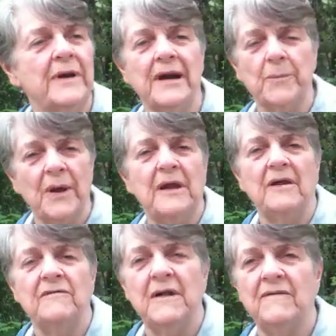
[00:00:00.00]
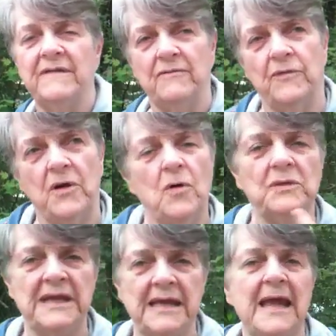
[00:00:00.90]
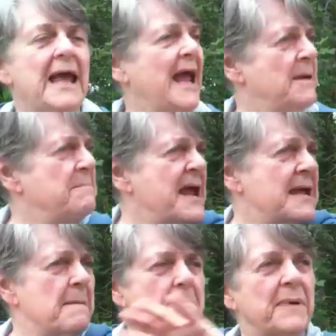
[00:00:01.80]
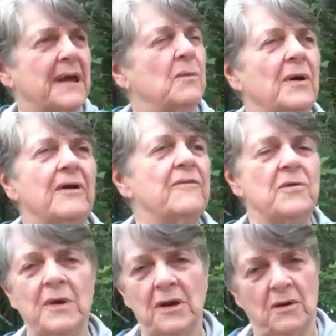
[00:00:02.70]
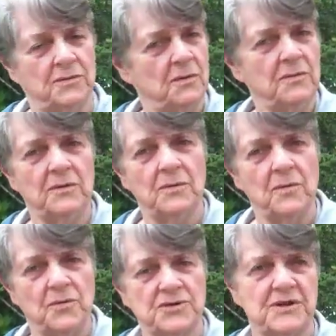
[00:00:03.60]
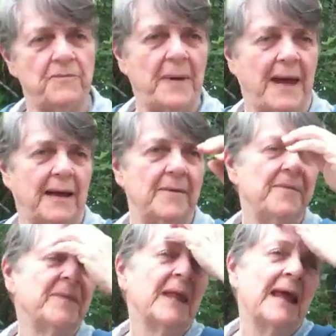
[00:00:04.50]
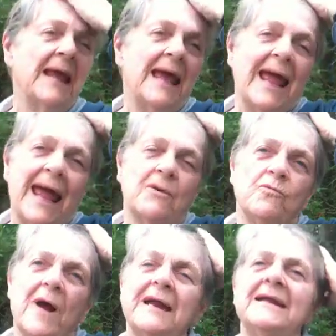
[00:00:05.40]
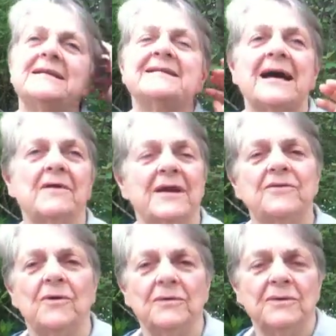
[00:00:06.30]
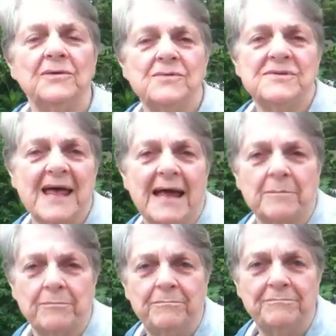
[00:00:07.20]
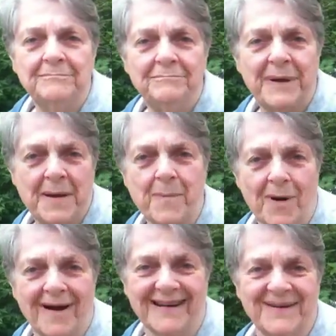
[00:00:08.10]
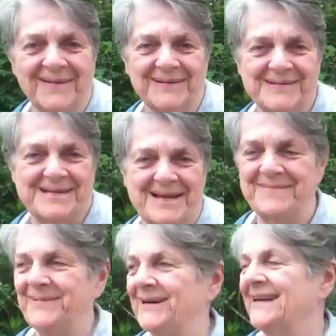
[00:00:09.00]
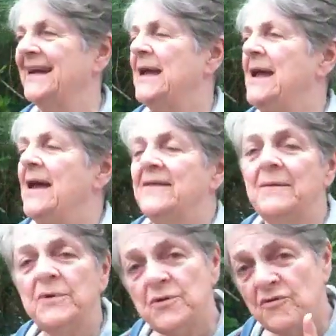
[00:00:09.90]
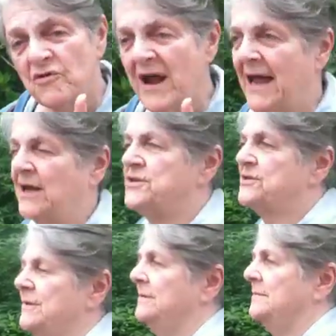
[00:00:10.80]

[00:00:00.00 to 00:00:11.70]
one umbrella of love if we only, and make it big wherever you want to go. Don't hold yourself back. And write it down and don't lose that paper. Don't lose that book. And then when you crash,